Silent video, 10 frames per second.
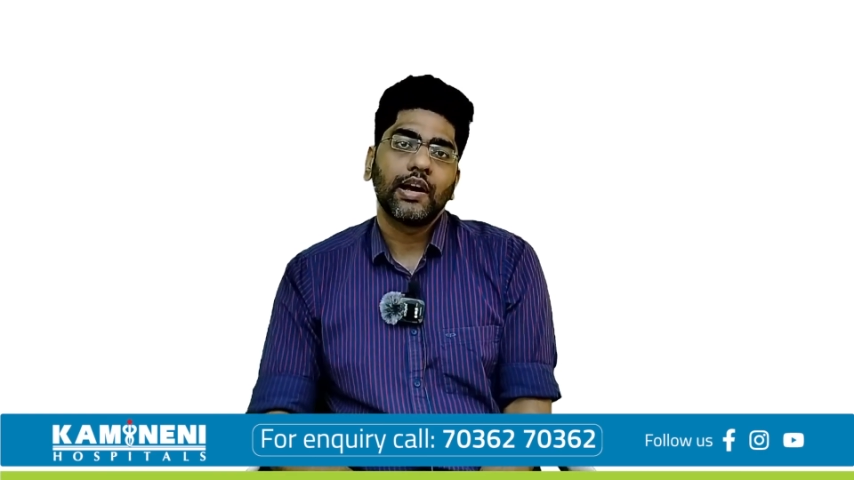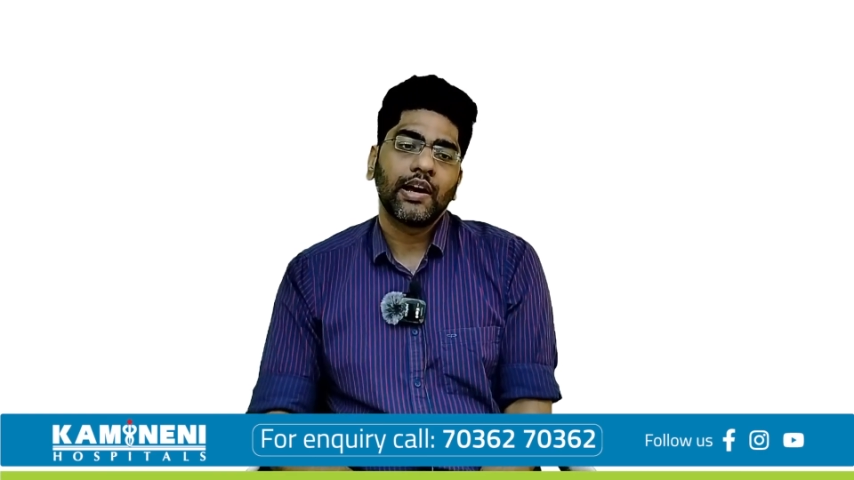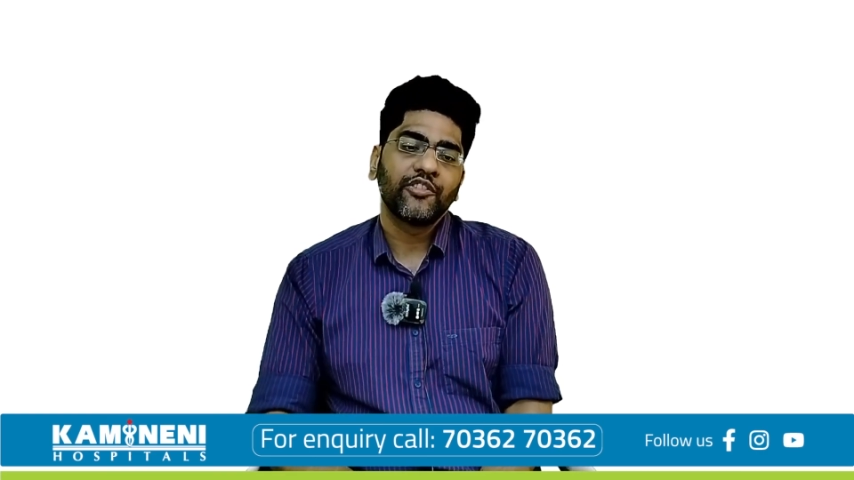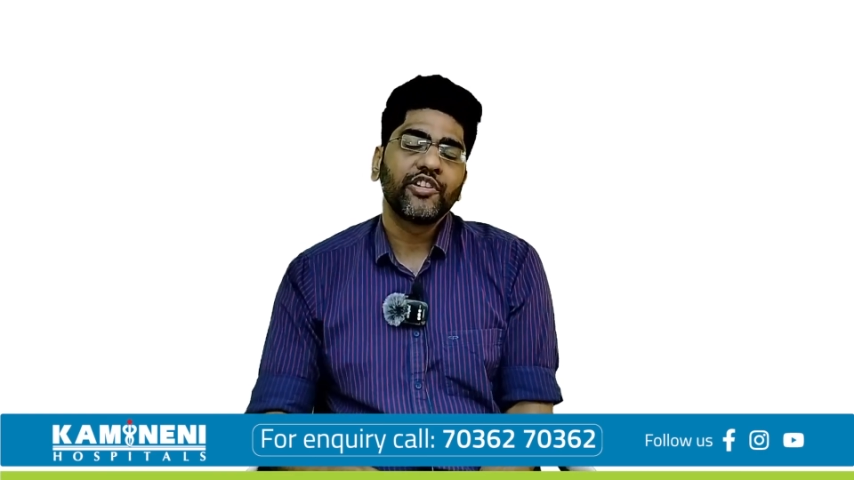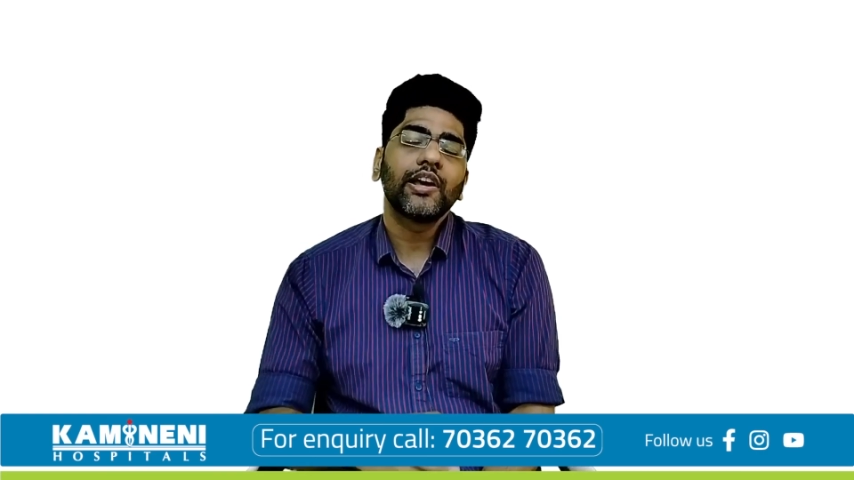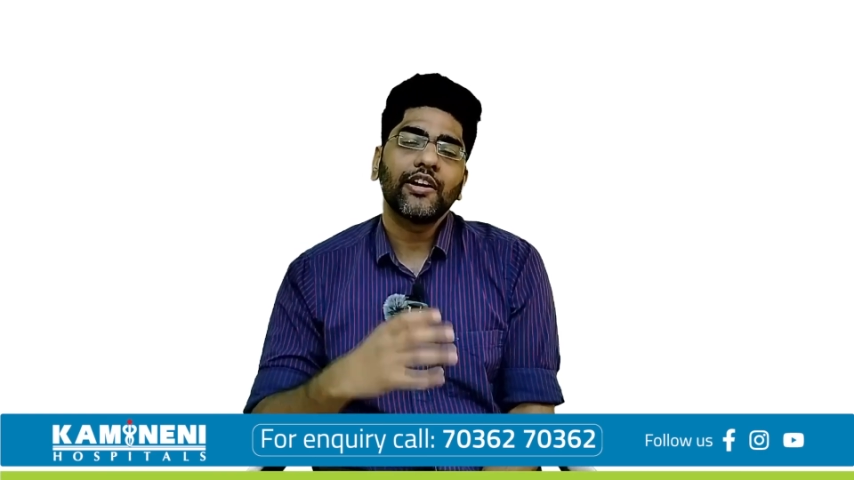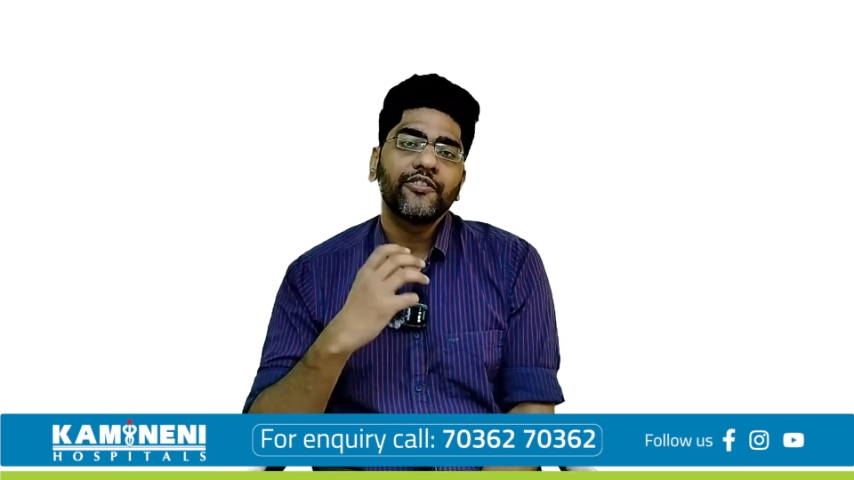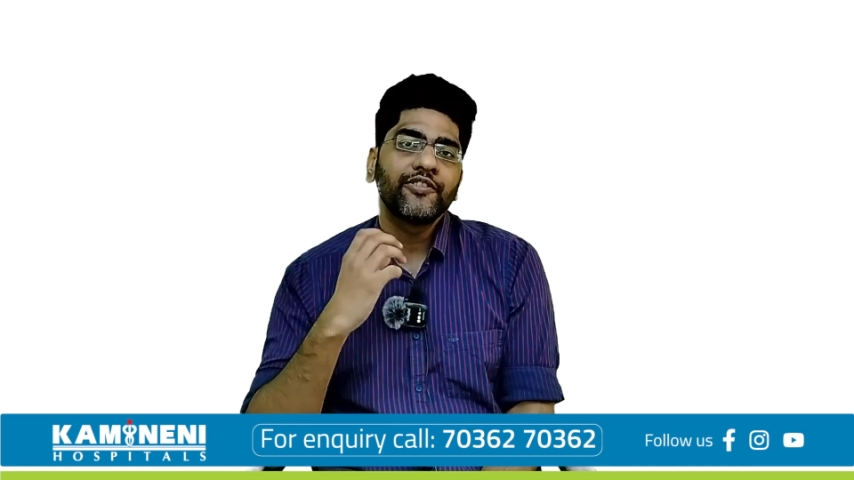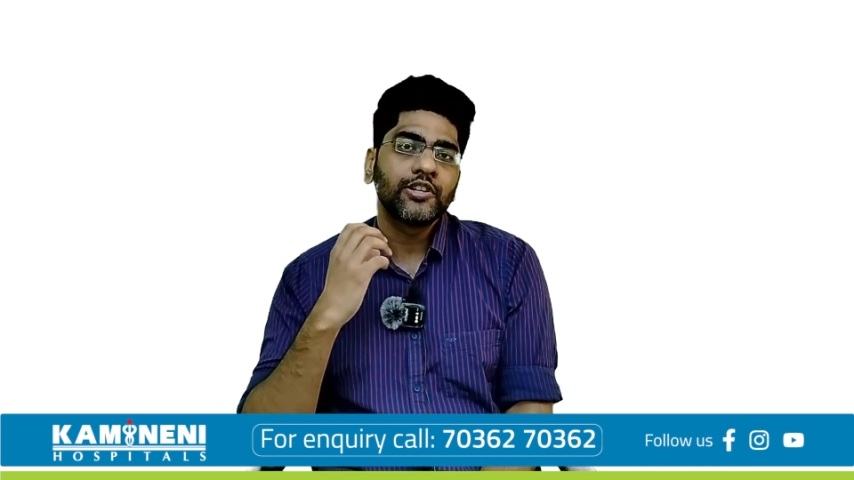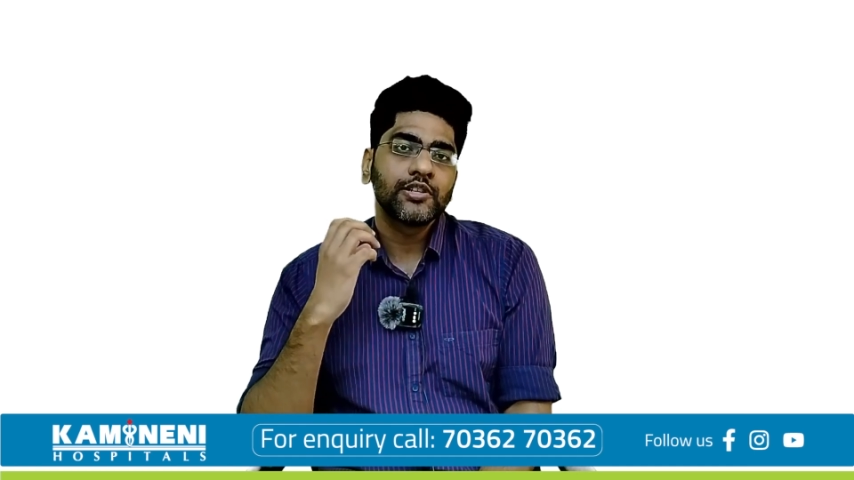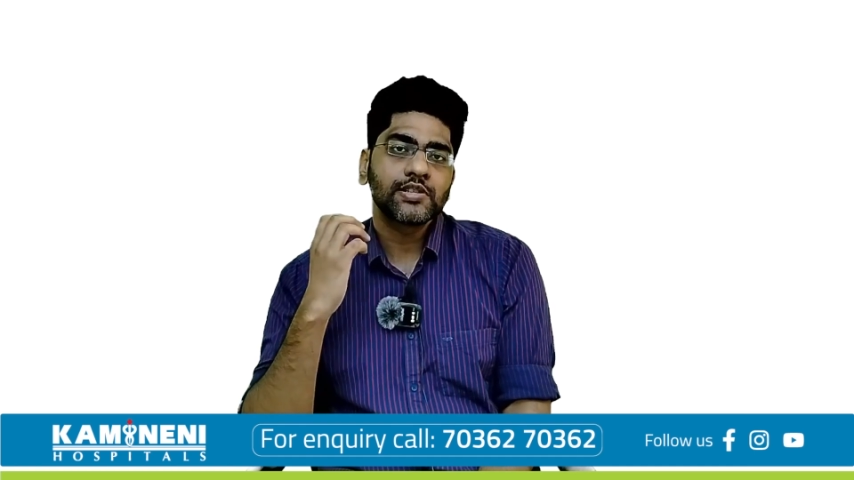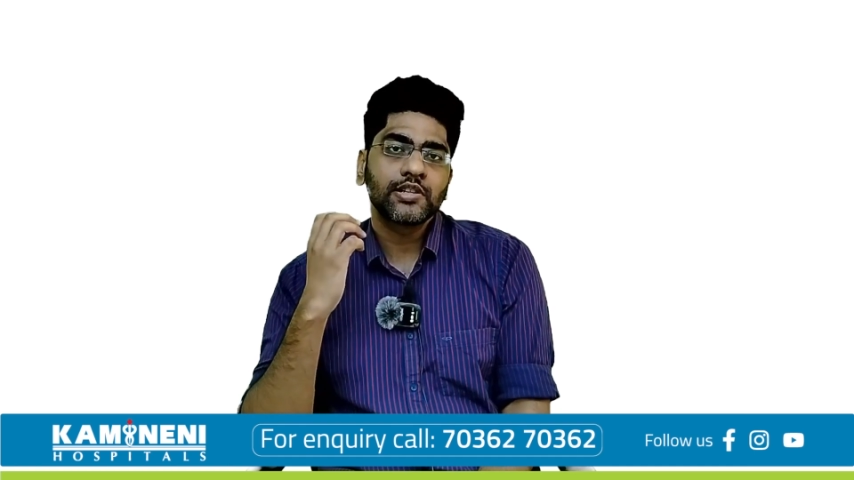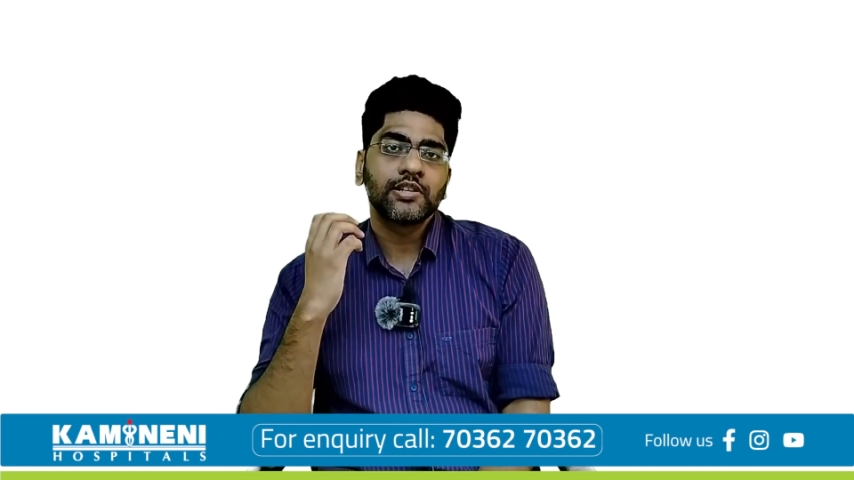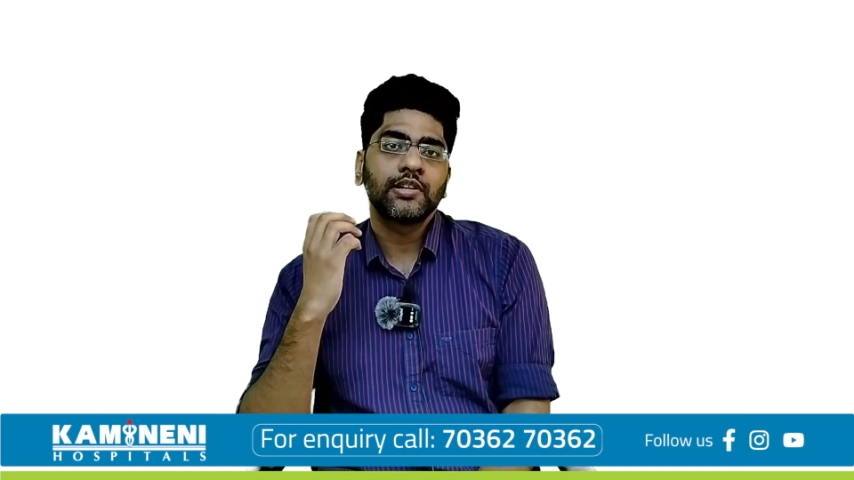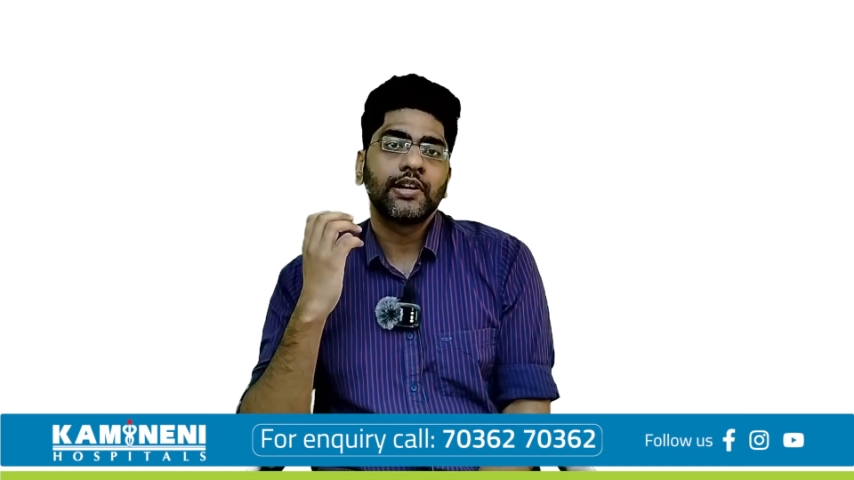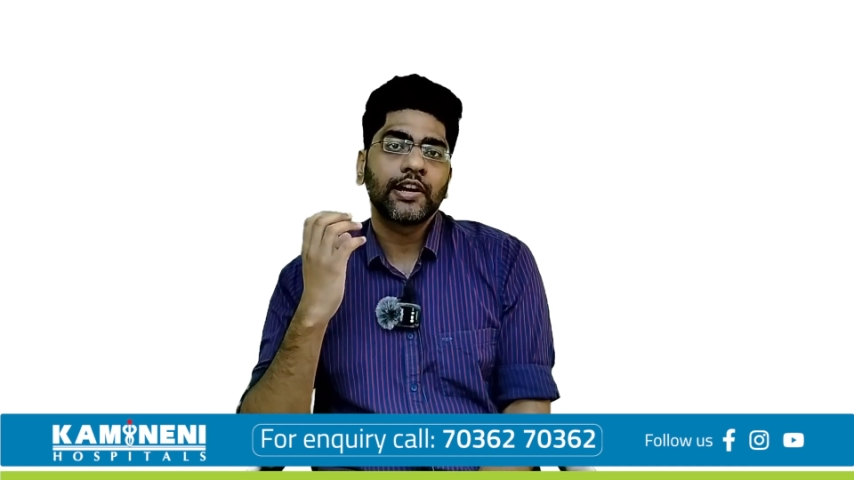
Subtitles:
and we have certain